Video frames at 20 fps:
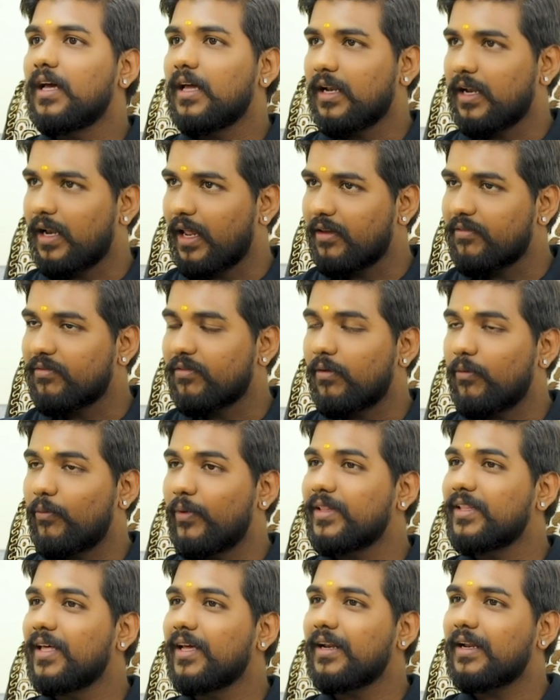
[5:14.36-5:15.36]
life,
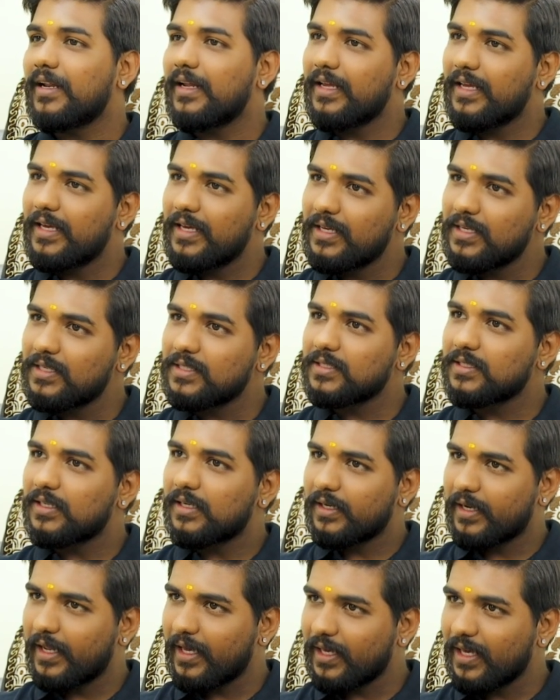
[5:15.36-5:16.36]
whether he is
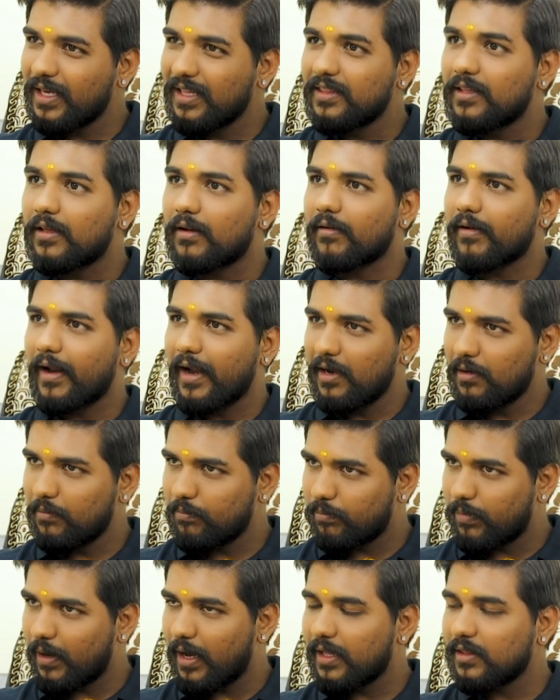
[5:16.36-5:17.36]
taking the right
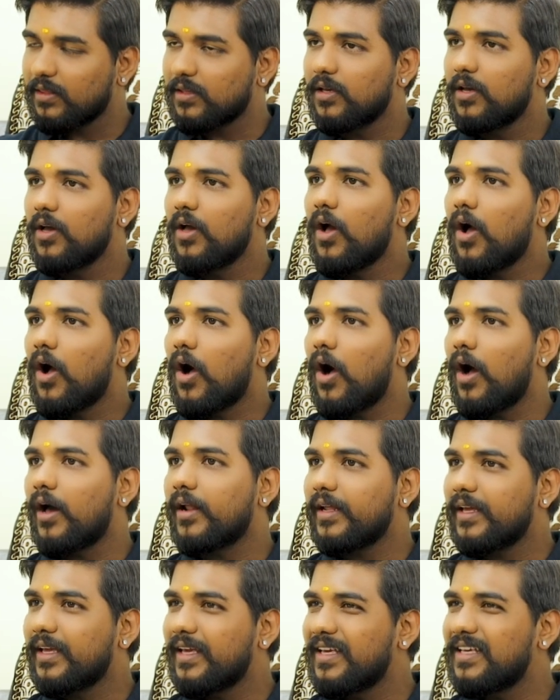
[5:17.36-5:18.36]
path or
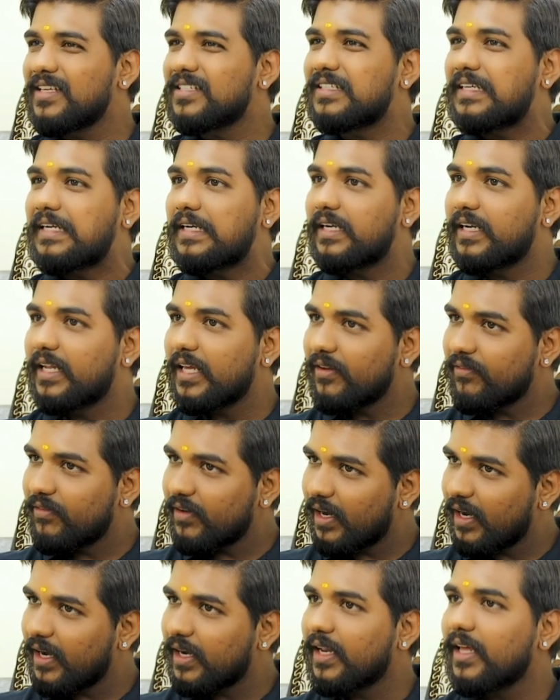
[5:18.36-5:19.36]
he is
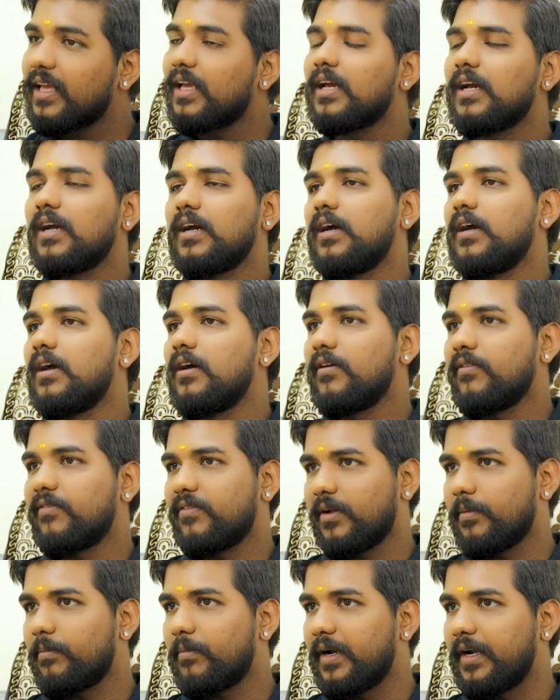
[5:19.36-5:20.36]
deviating
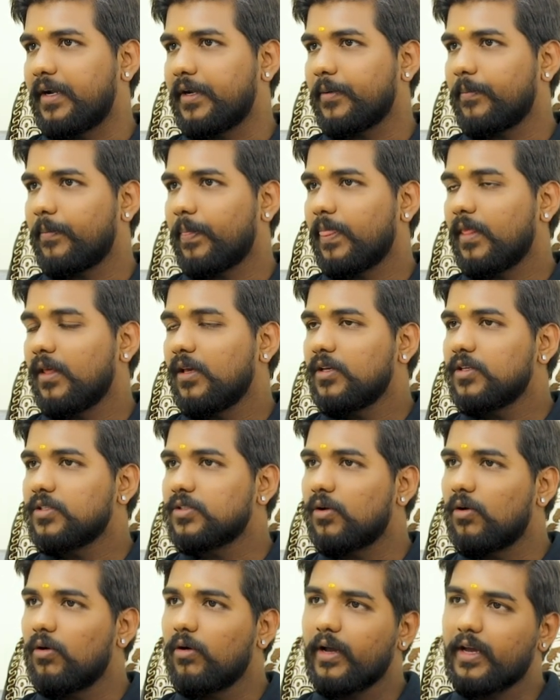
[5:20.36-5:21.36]
from it.
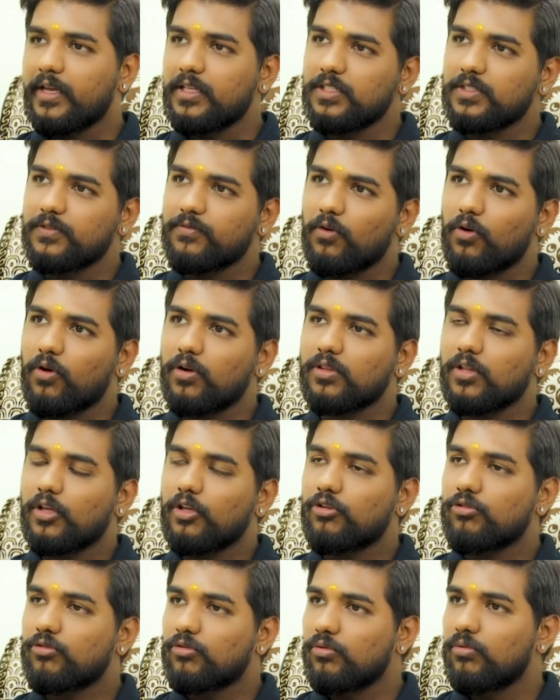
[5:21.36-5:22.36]
So henceforth,
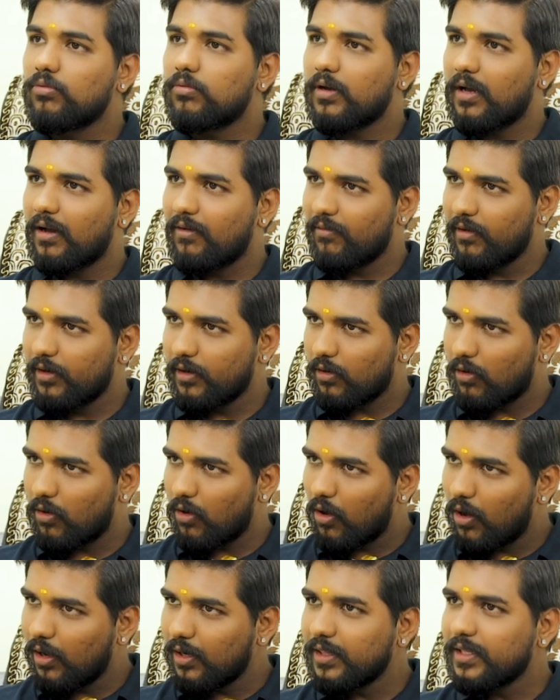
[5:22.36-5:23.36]
to cover
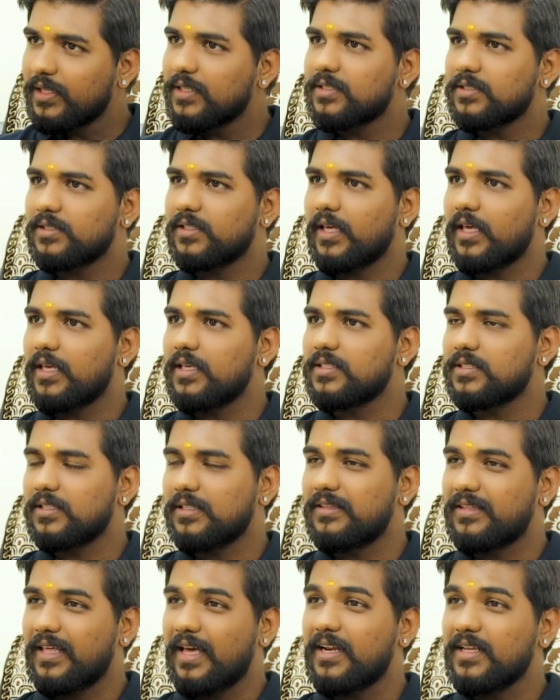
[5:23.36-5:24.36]
all these things,
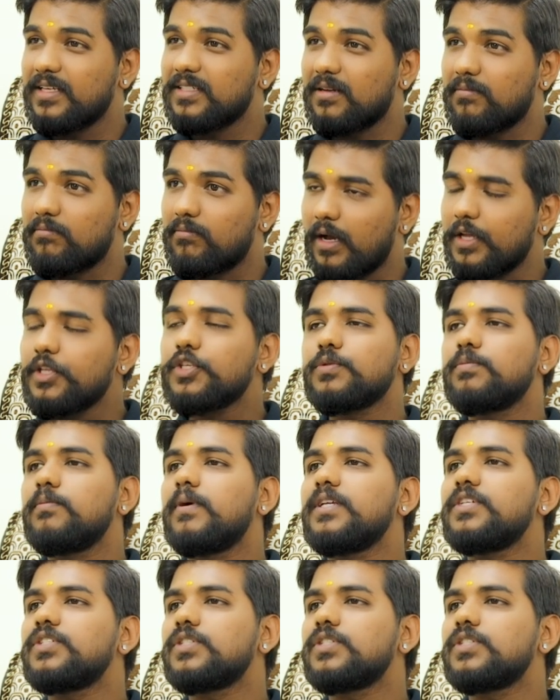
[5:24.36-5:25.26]
there is a much